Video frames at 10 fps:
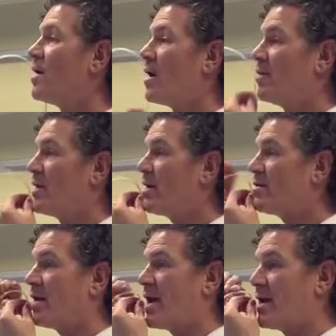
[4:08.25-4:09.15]
On the
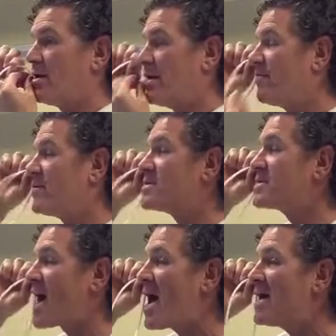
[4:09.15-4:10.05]
other hand, if
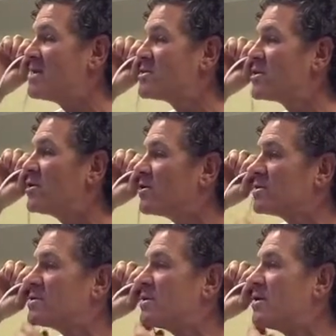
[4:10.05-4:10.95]
it's tight and
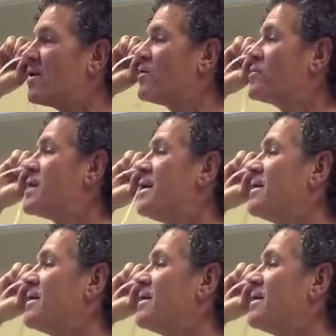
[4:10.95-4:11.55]
secured to the nose,